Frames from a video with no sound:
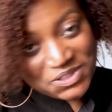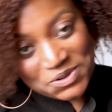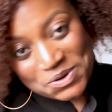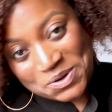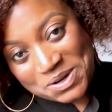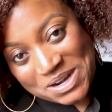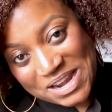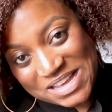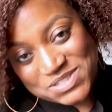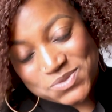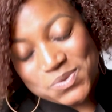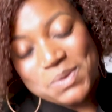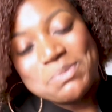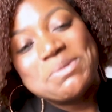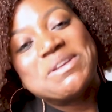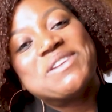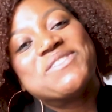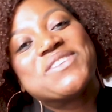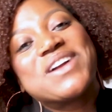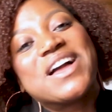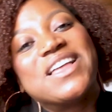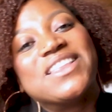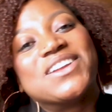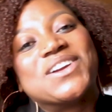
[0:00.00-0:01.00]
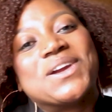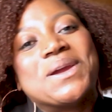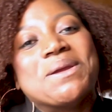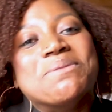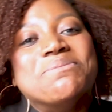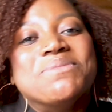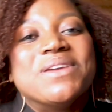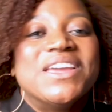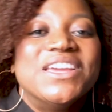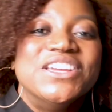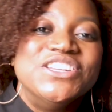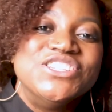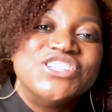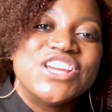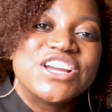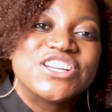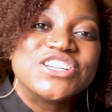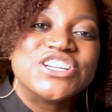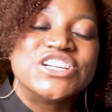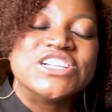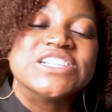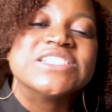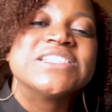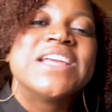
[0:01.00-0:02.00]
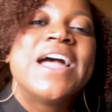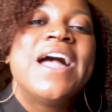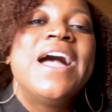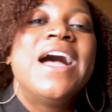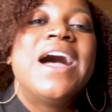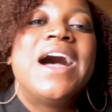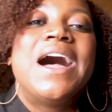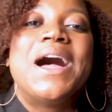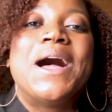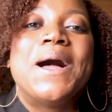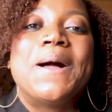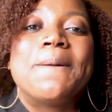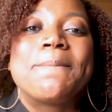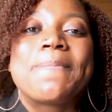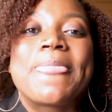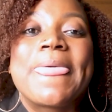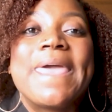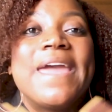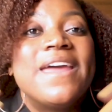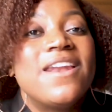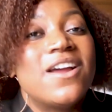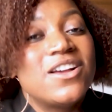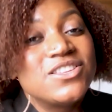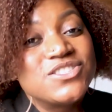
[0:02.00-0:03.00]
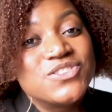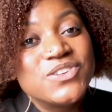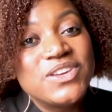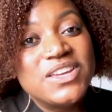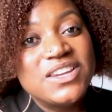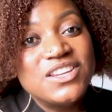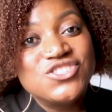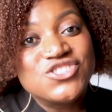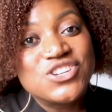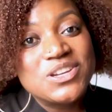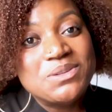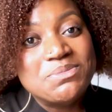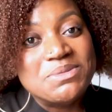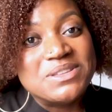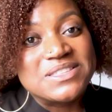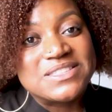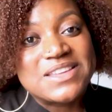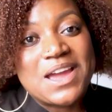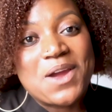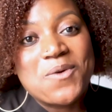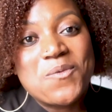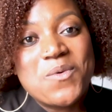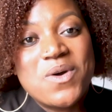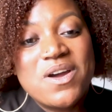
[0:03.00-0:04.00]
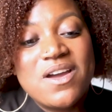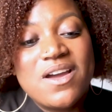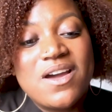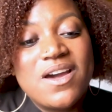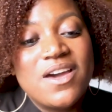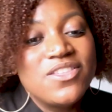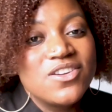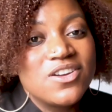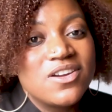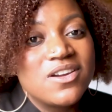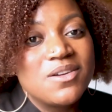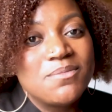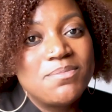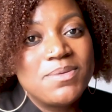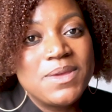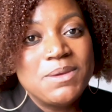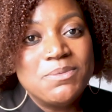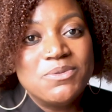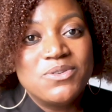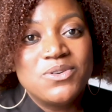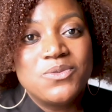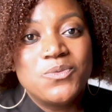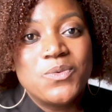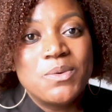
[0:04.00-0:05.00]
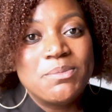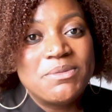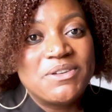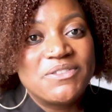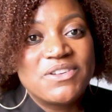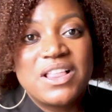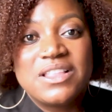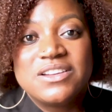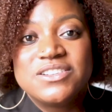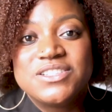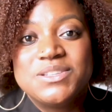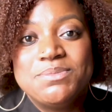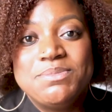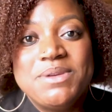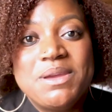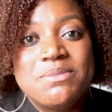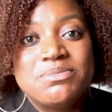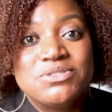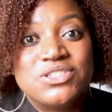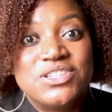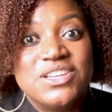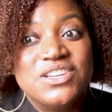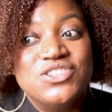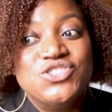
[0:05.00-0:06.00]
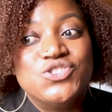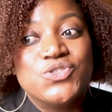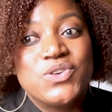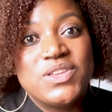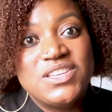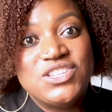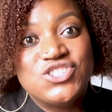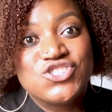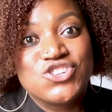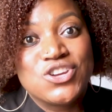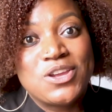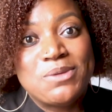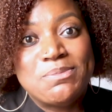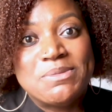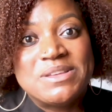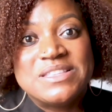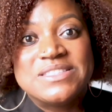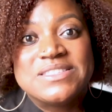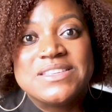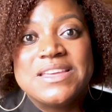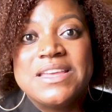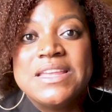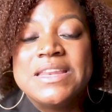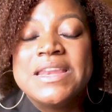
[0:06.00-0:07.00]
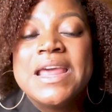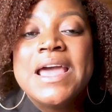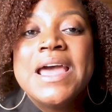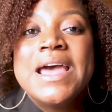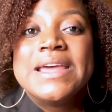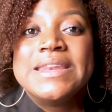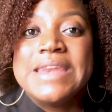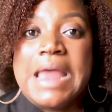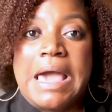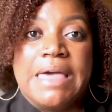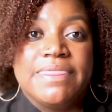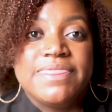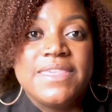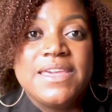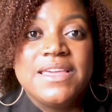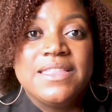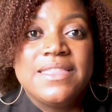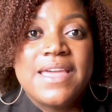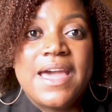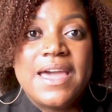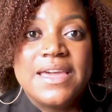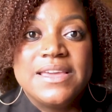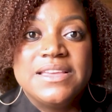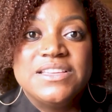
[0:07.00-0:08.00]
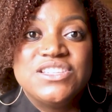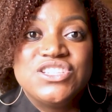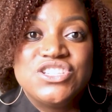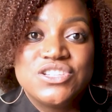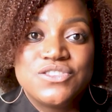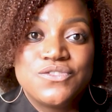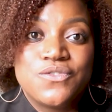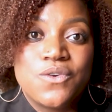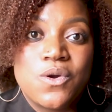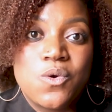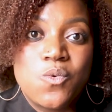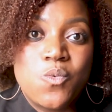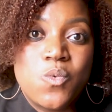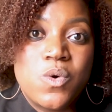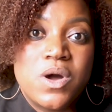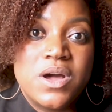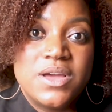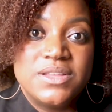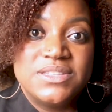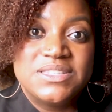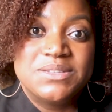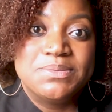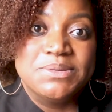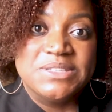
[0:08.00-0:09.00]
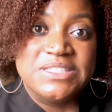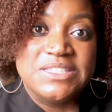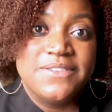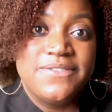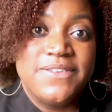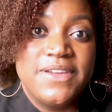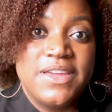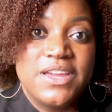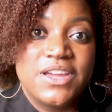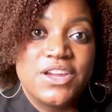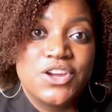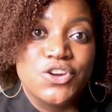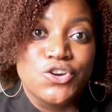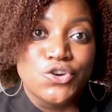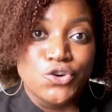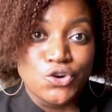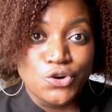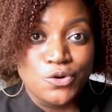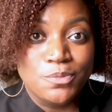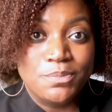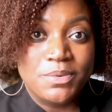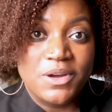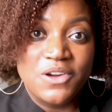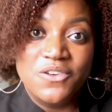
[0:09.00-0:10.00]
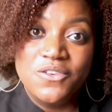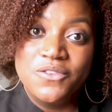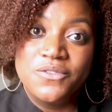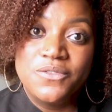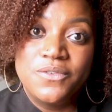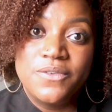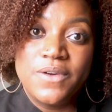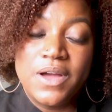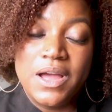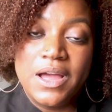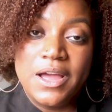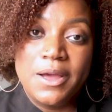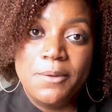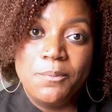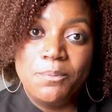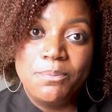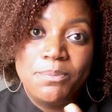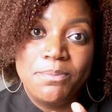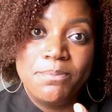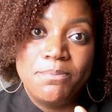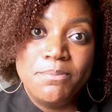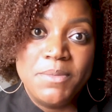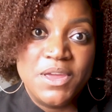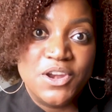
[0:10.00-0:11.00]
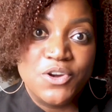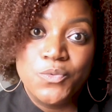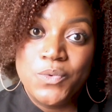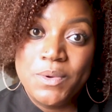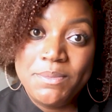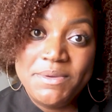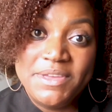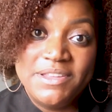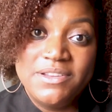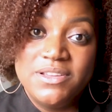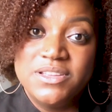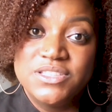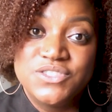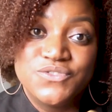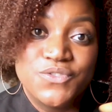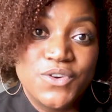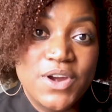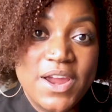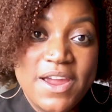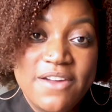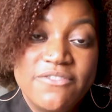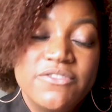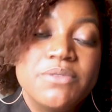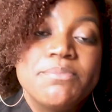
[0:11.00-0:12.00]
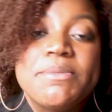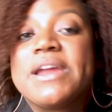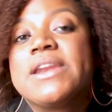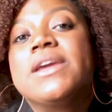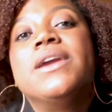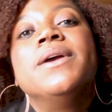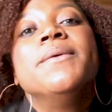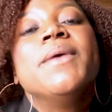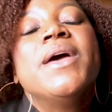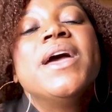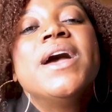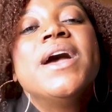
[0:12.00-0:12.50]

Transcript: through it as women of color and being injectors, and also getting treatments. I want other people, women of color, to be able to enjoy these treatments and not think that is just for one specific group of men or women. It's for everybody.